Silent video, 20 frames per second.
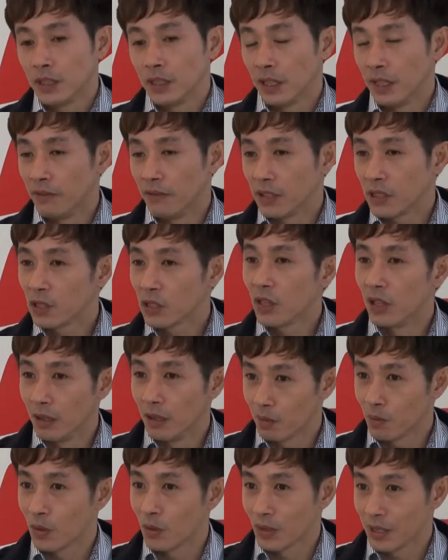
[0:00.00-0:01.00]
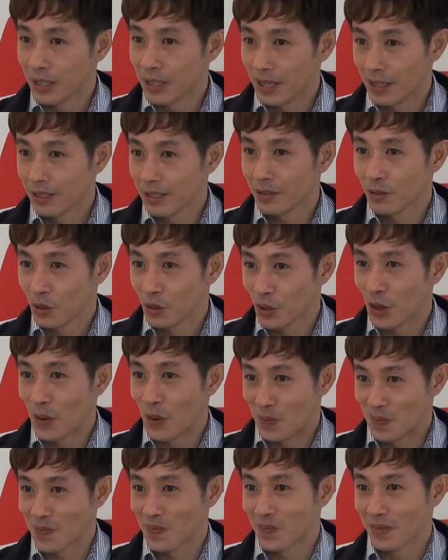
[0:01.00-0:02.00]
if it's not a process job,
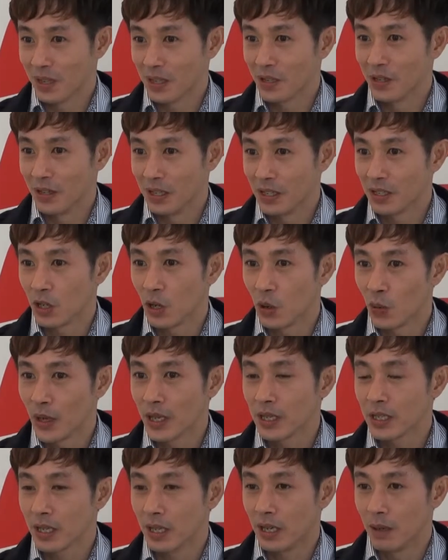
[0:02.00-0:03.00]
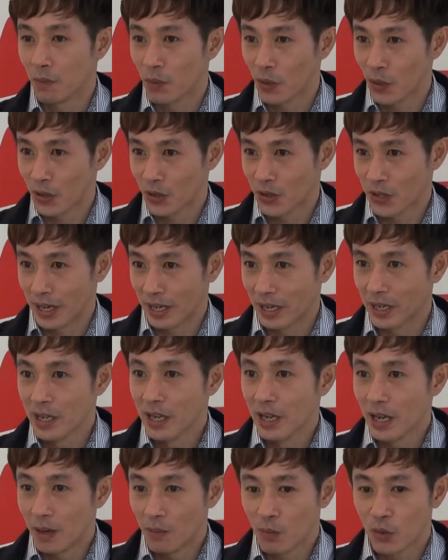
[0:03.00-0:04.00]
it's always a project.
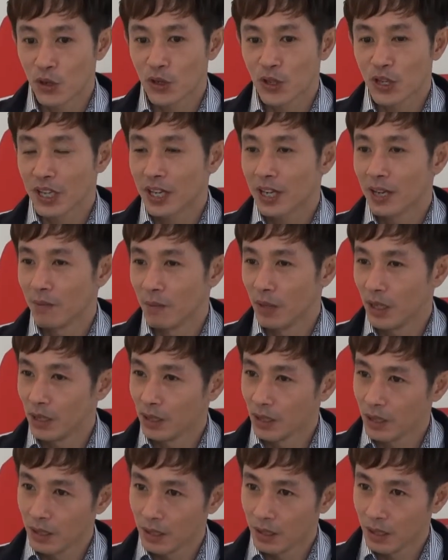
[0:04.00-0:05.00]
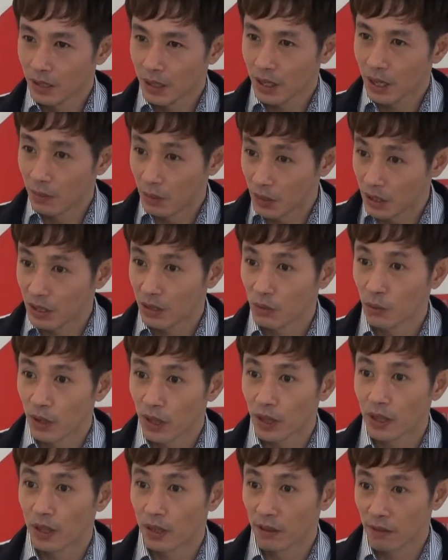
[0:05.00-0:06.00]
A project comes in
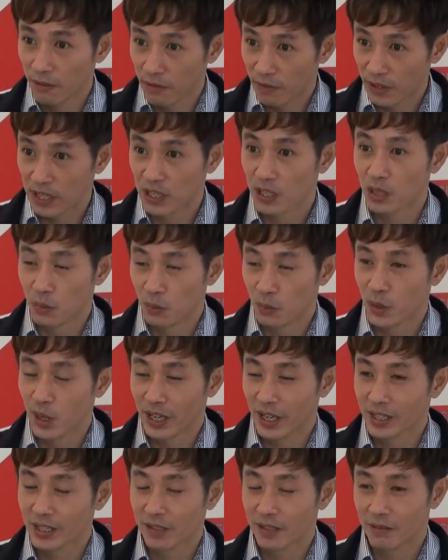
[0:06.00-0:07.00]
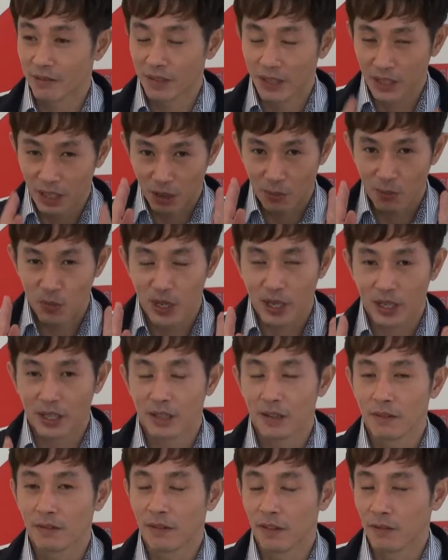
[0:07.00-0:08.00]
with a fixed objective. The
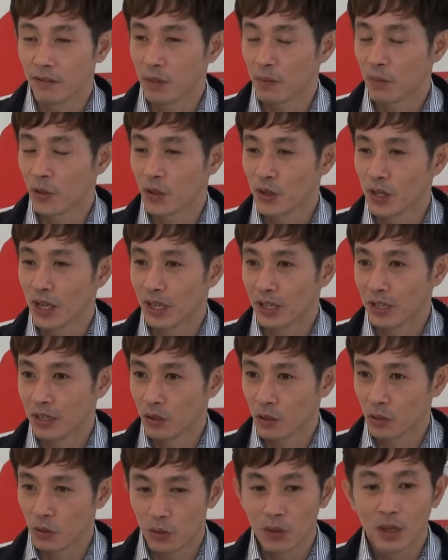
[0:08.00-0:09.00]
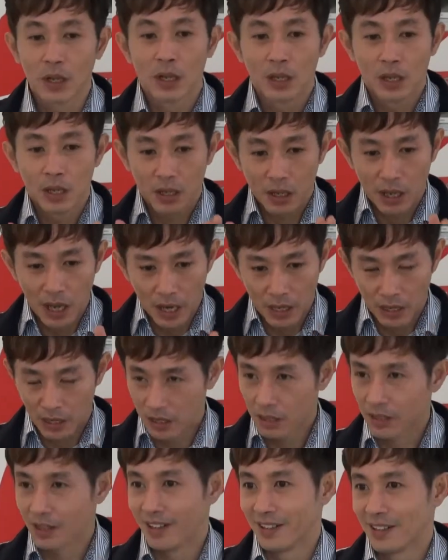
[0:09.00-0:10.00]
objective of the project is to
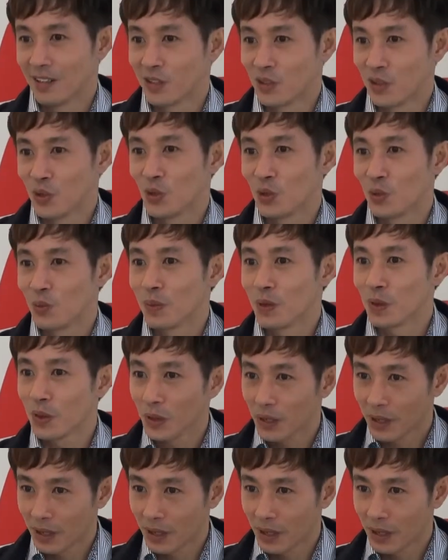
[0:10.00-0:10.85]
understand the consumer